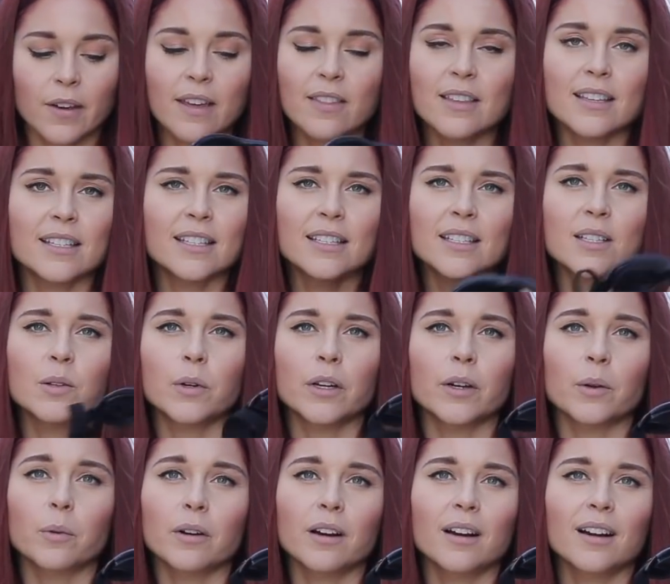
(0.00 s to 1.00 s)
Okay, this isn't
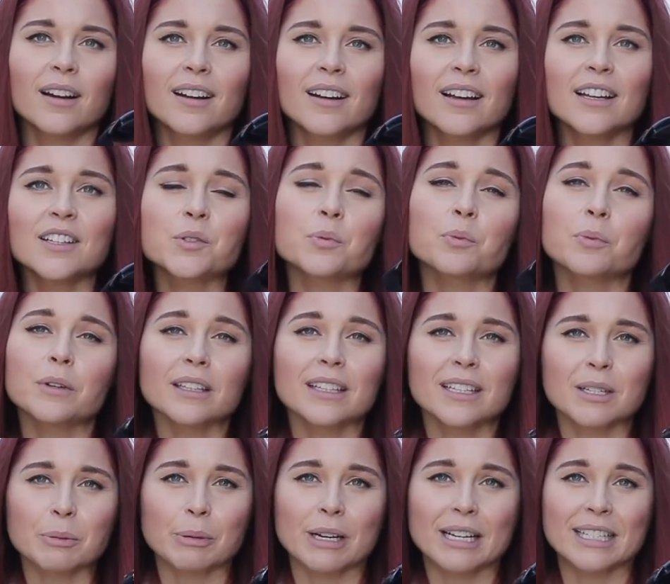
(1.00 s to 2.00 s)
gonna work. It's
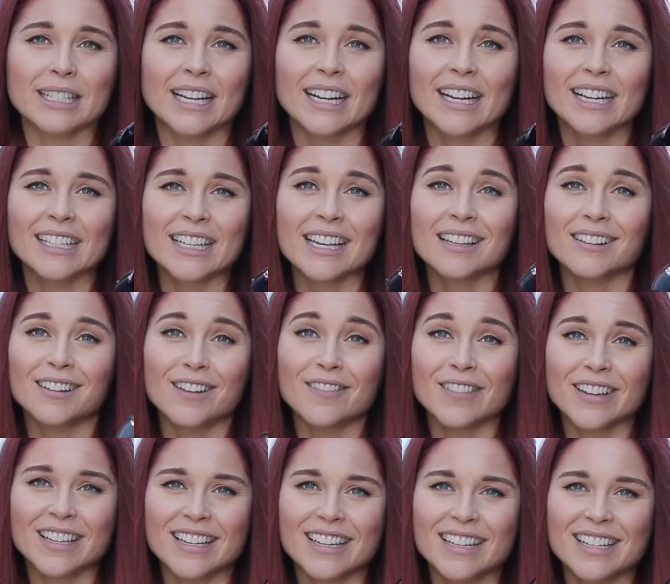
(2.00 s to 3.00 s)
really depressing because I
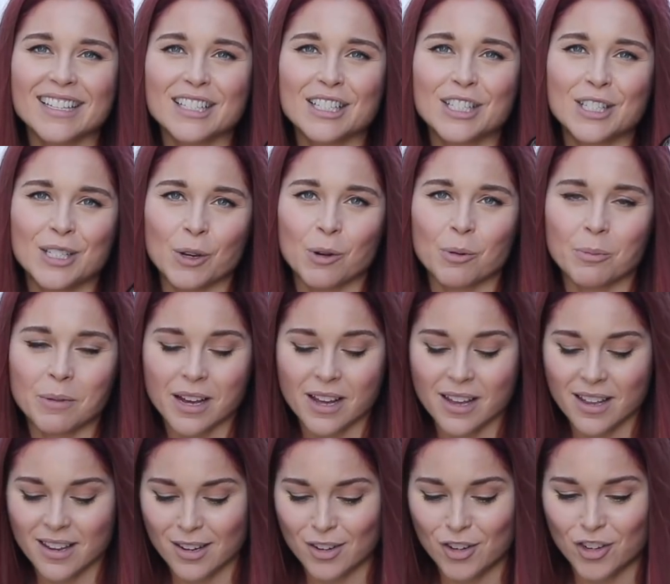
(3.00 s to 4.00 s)
love it so
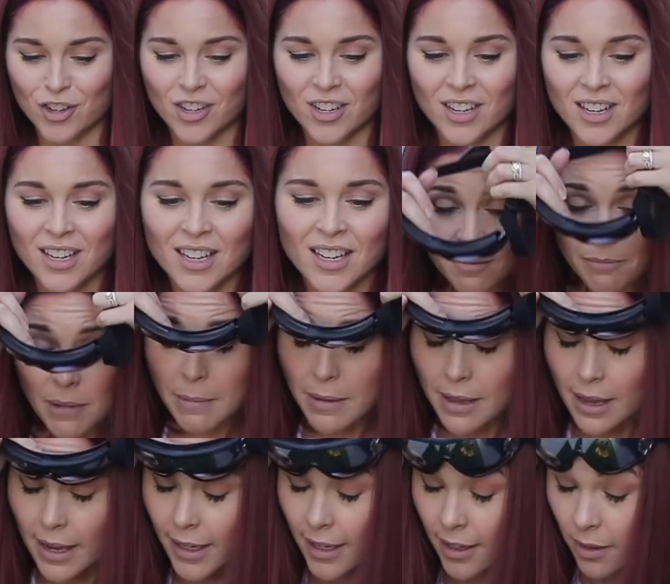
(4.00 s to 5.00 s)
much.
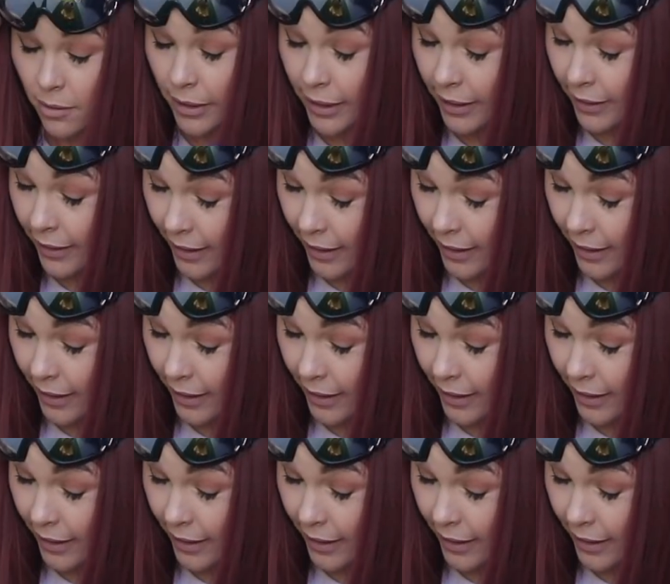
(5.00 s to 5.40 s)
Maybe I can wear